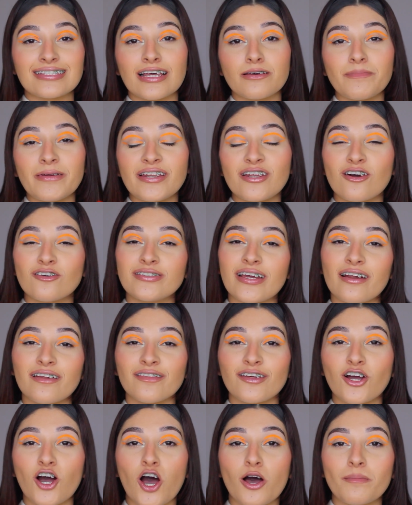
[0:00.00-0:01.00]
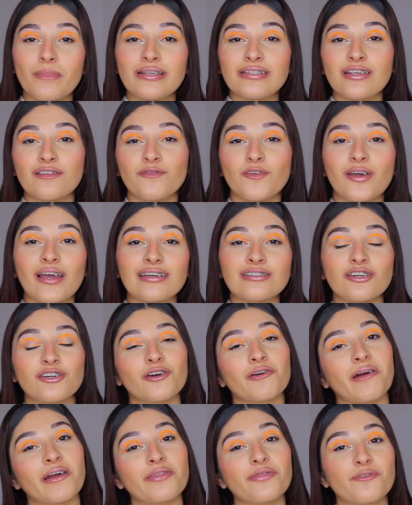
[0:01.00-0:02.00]
Let me know down in the comments if you guys are
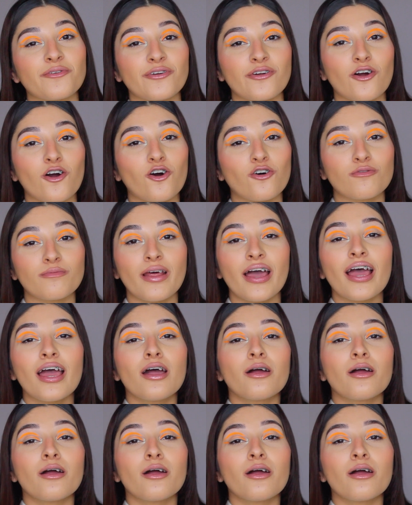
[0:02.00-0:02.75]
going through your own